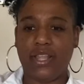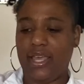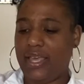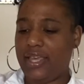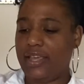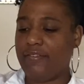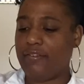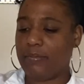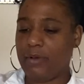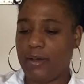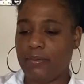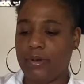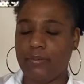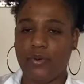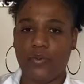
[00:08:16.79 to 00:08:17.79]
egg from cup
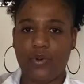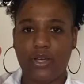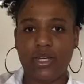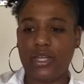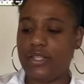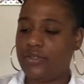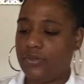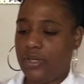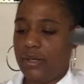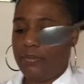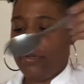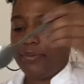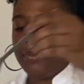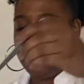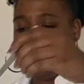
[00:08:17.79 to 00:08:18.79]
number 1 into cup
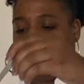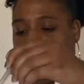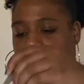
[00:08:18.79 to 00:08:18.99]
number 2.